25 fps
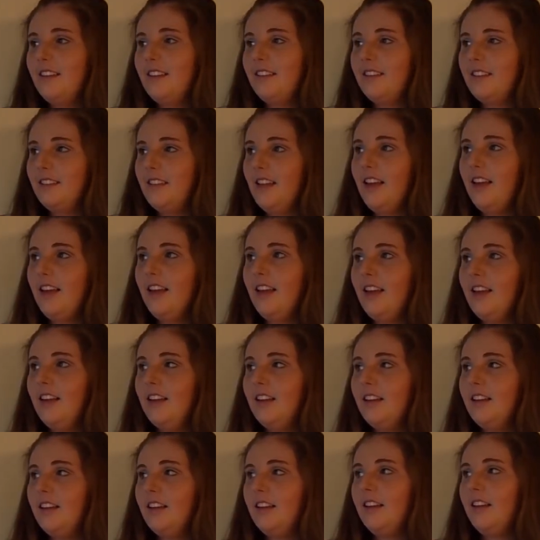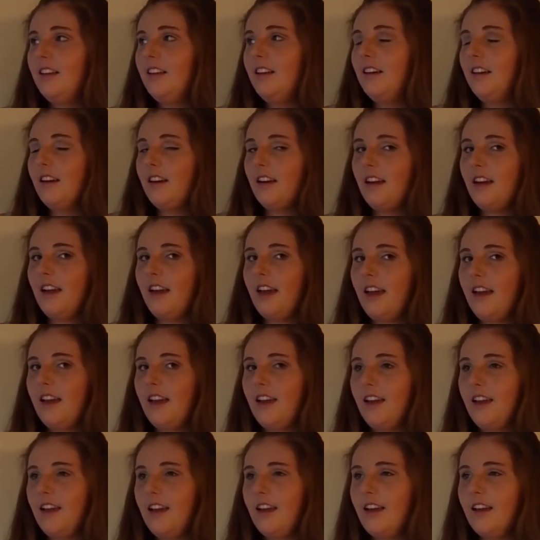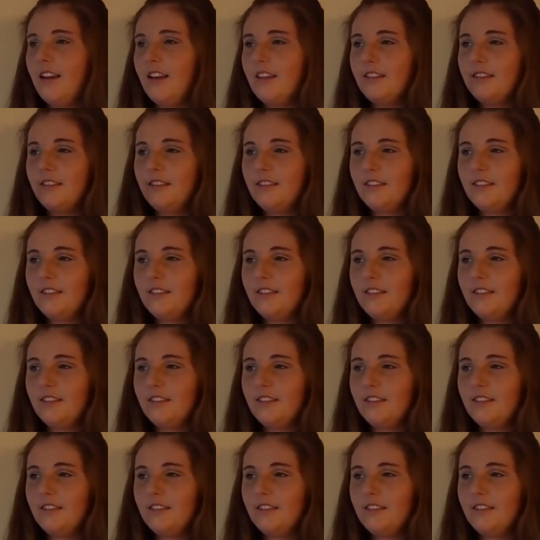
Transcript: seen a,